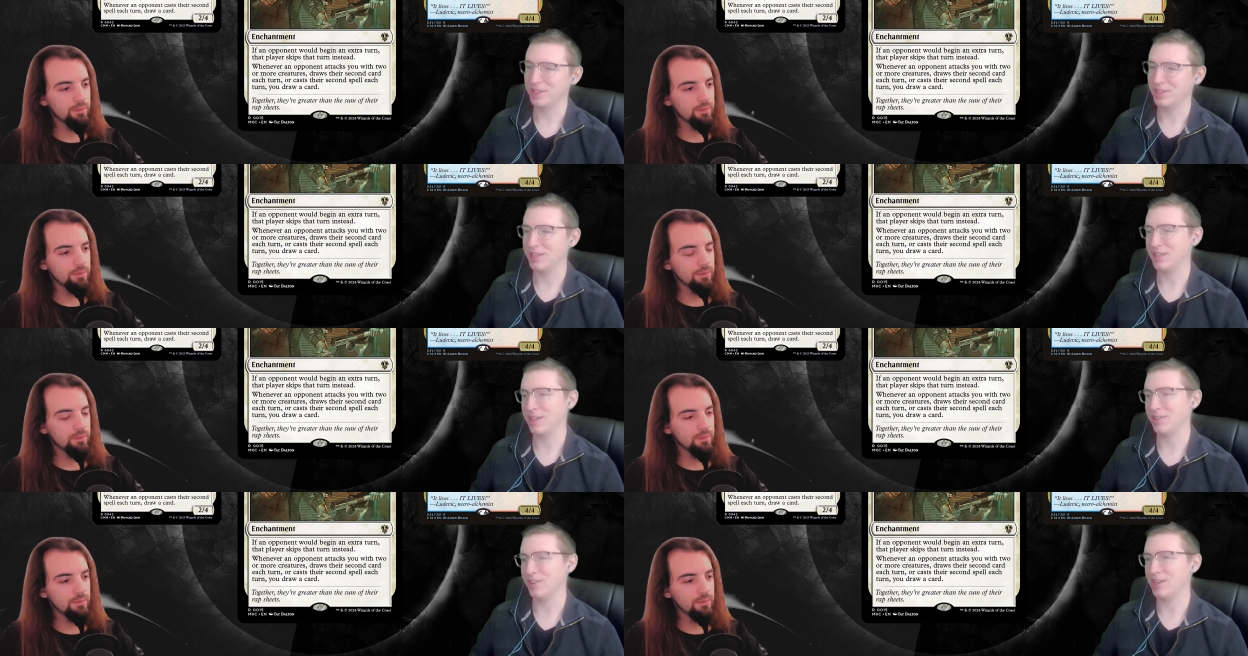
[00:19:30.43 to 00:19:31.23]
Speaker 1: uh,
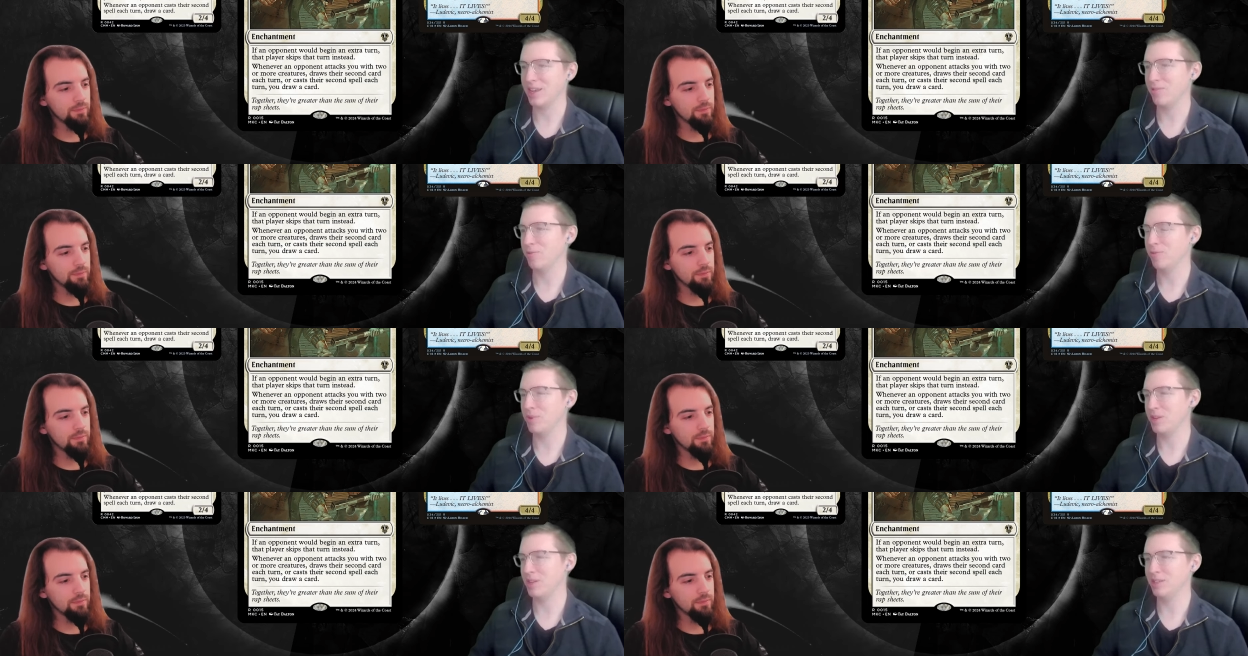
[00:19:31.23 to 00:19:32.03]
yeah, again, for me,
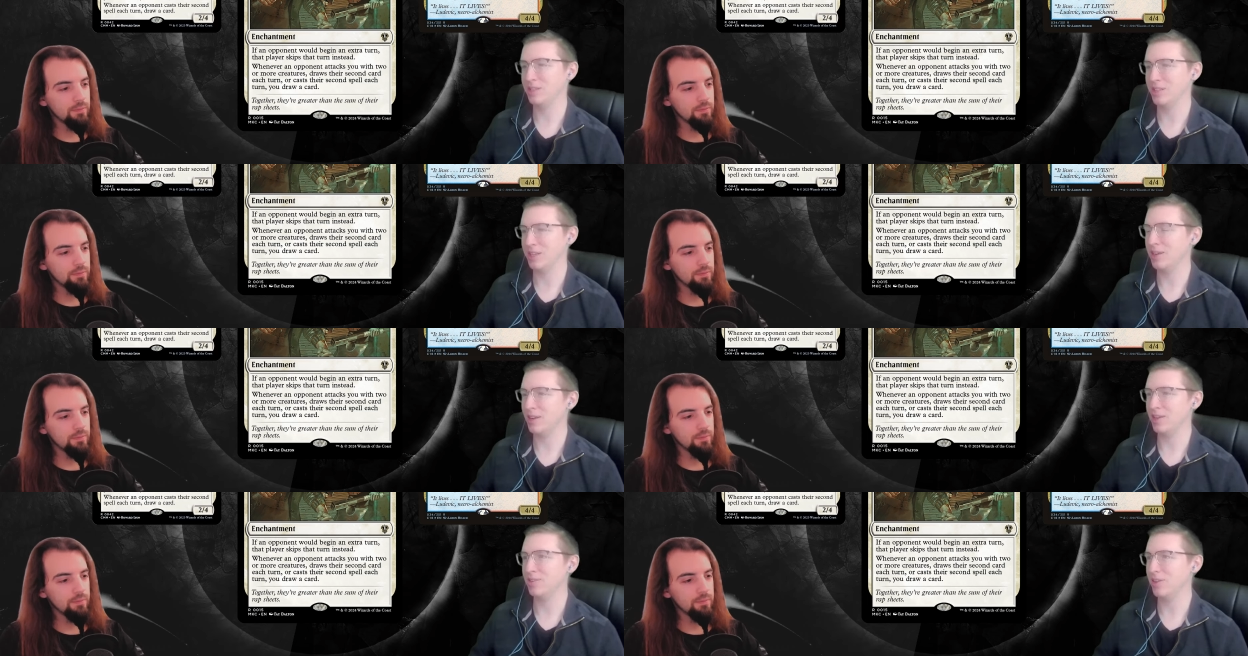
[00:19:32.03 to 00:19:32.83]
it's landing
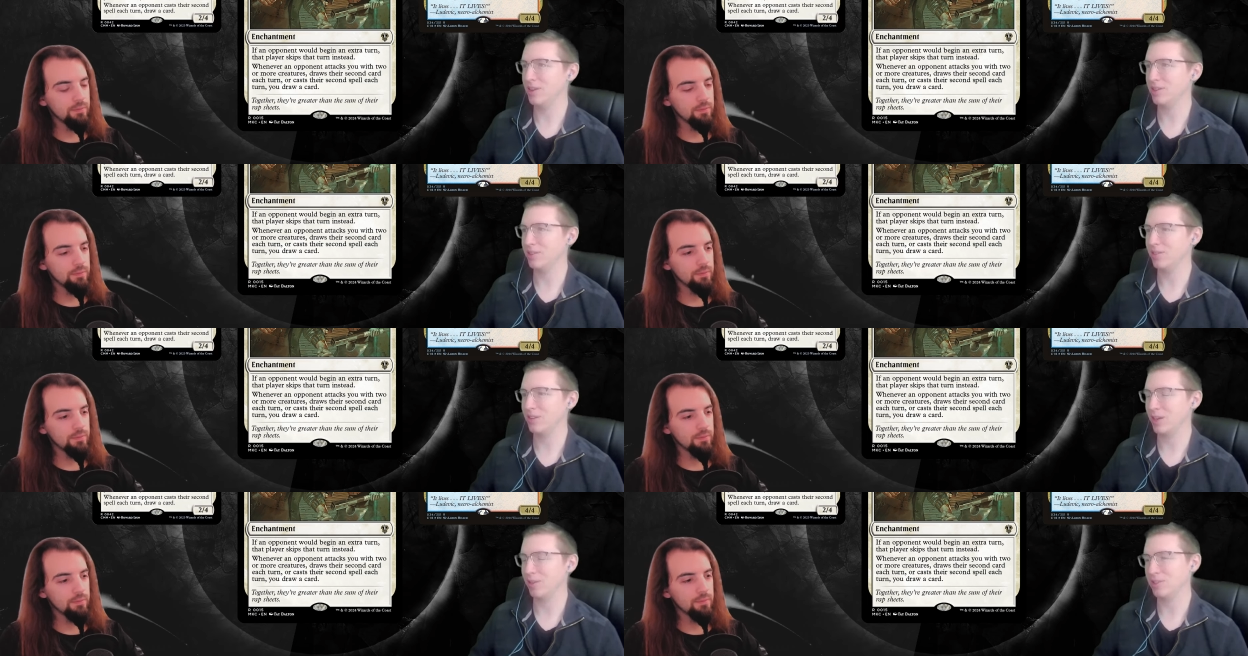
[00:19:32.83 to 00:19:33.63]
in uh, kind
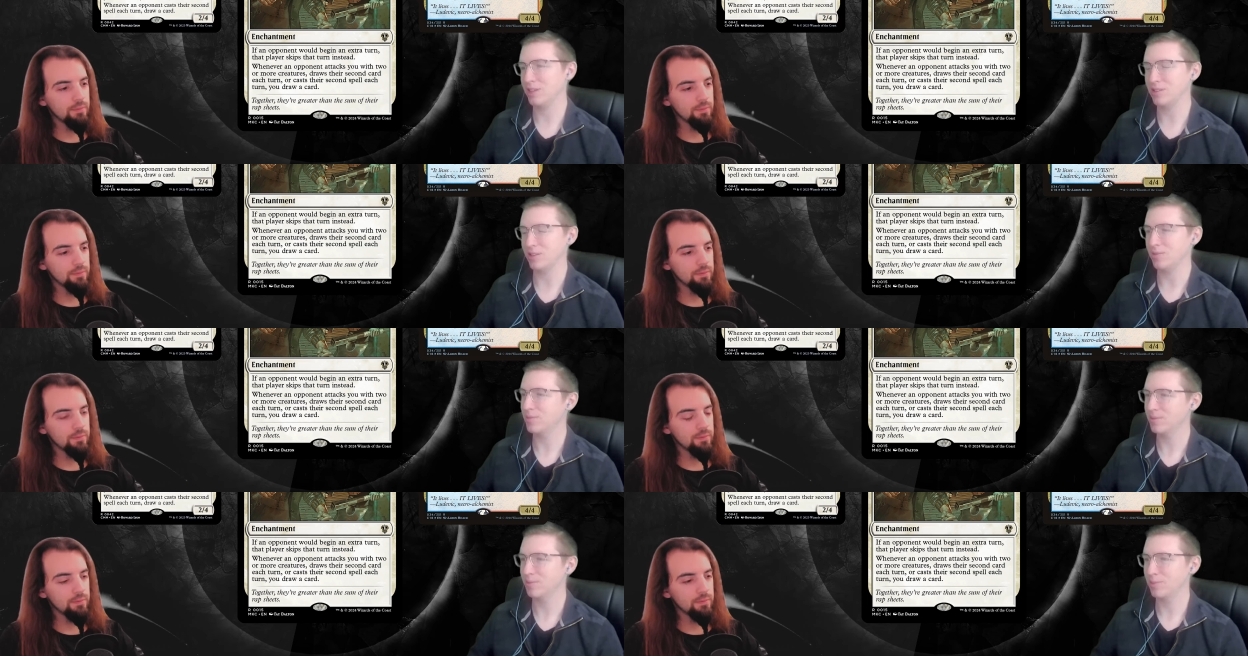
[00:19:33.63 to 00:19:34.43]
of a tested
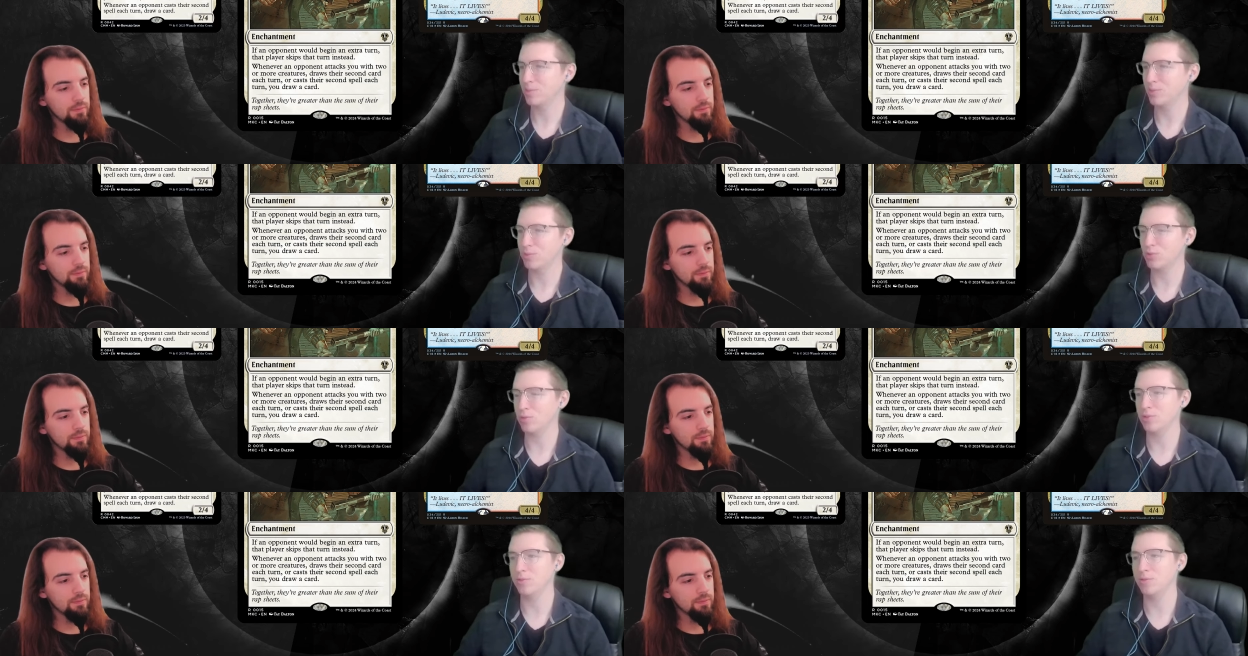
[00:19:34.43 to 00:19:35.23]
sort
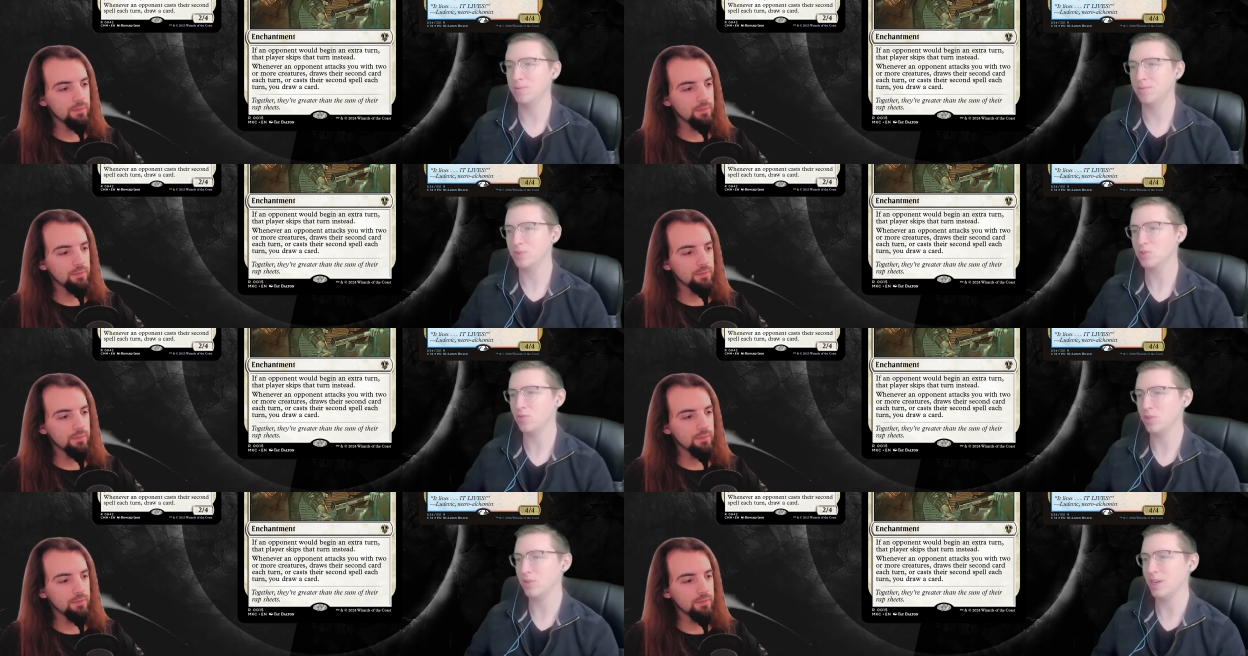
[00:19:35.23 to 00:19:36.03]
of
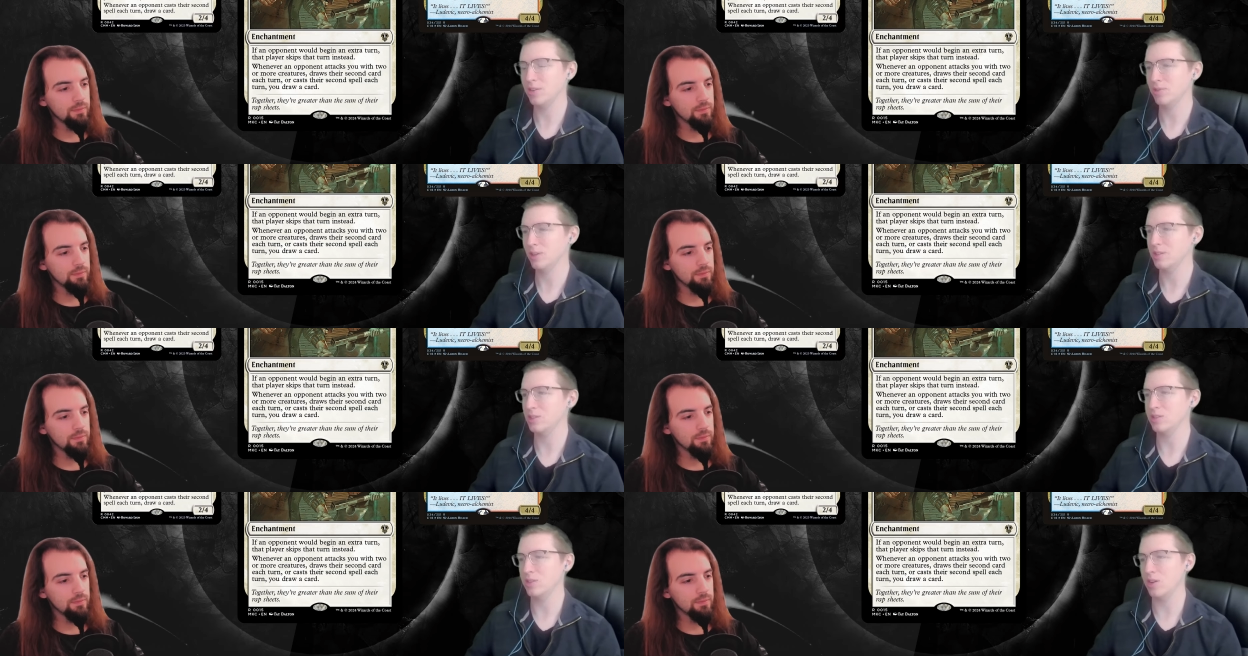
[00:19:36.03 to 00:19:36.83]
sphere. I don't think this is
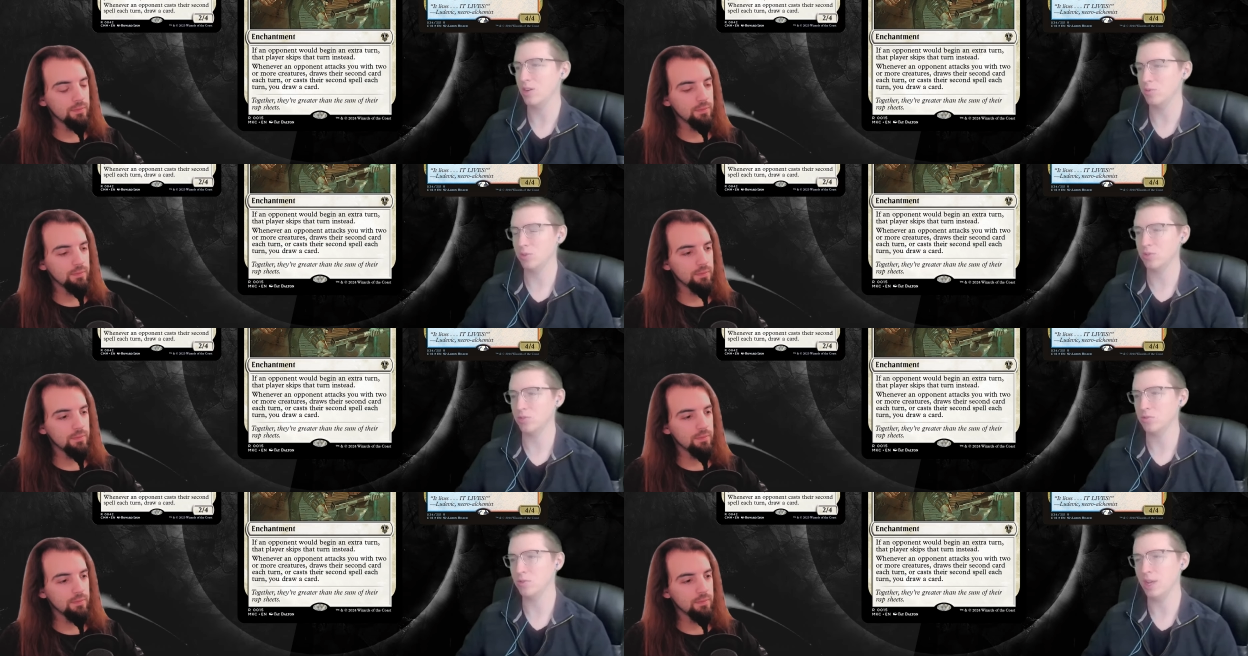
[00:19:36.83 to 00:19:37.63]
an
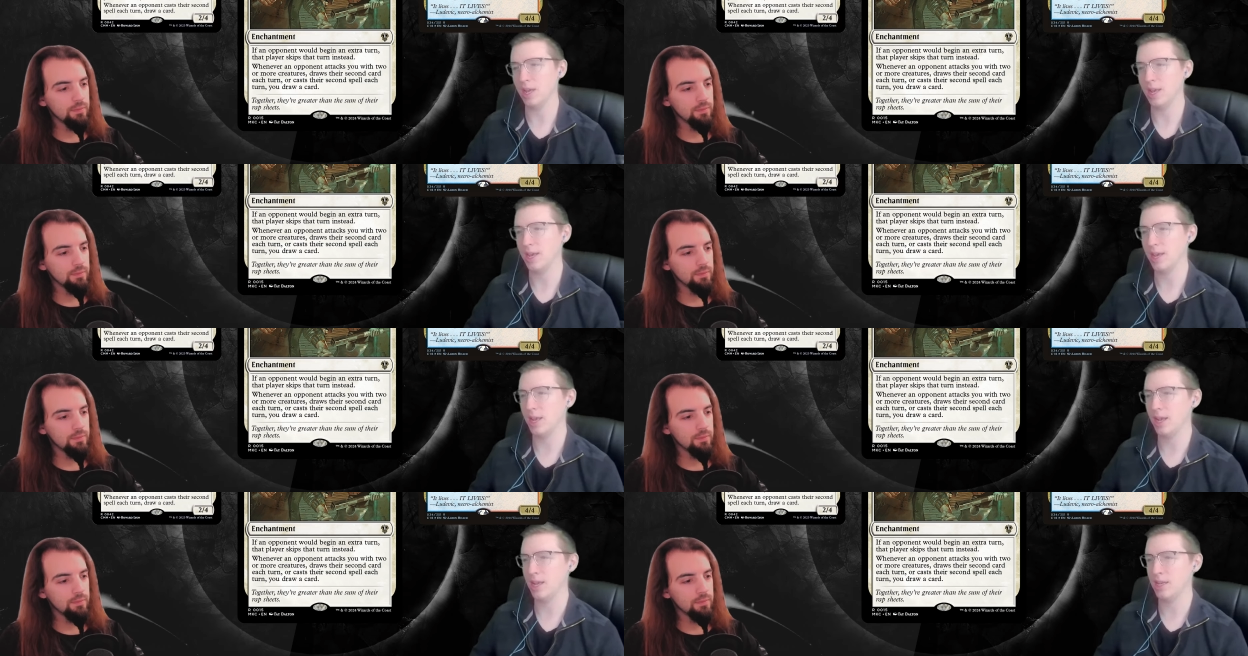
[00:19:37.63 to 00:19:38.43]
auto-include
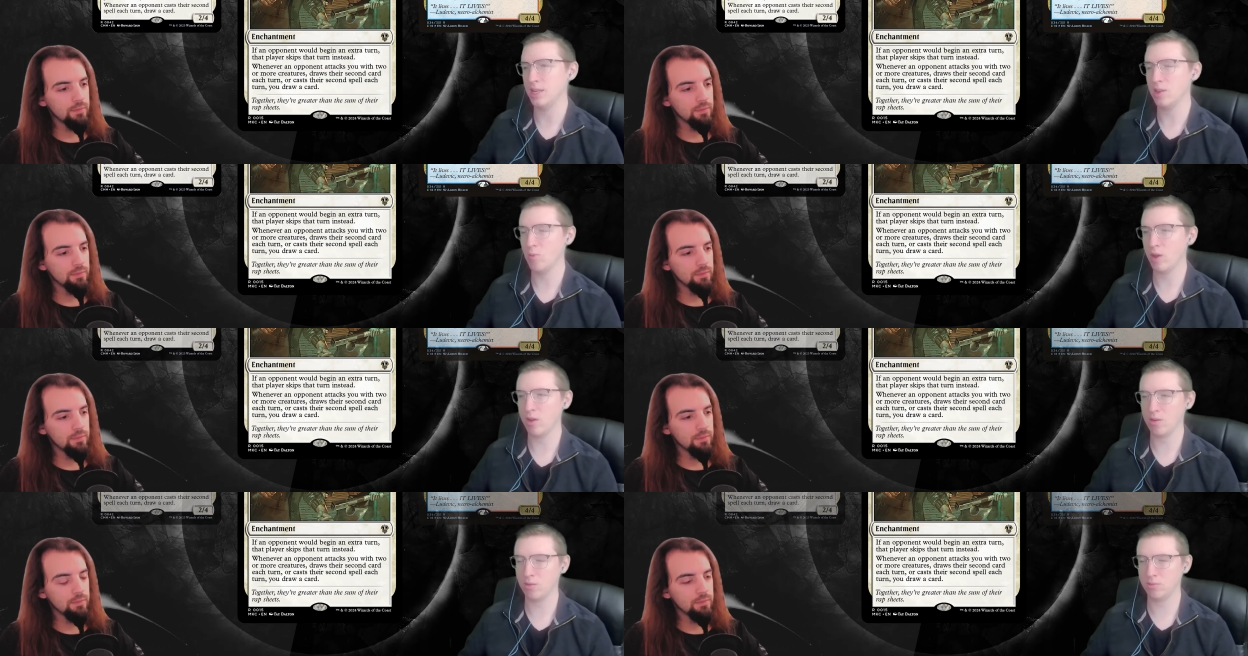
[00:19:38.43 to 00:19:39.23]

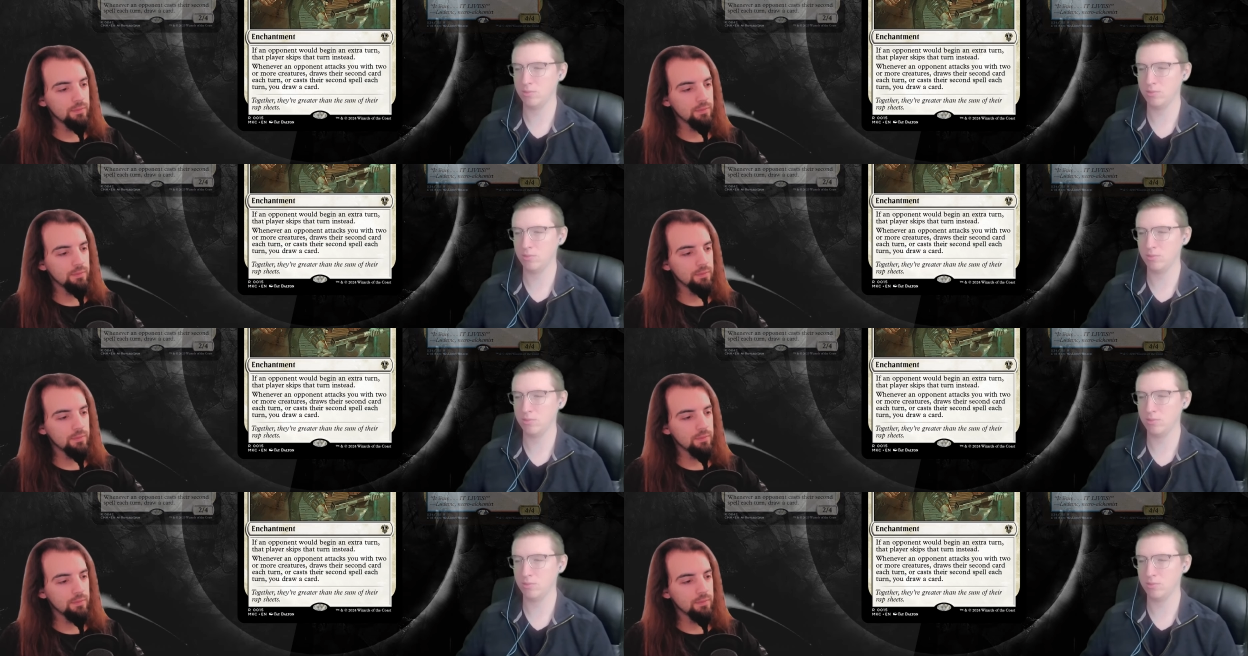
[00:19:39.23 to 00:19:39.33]
anywhere.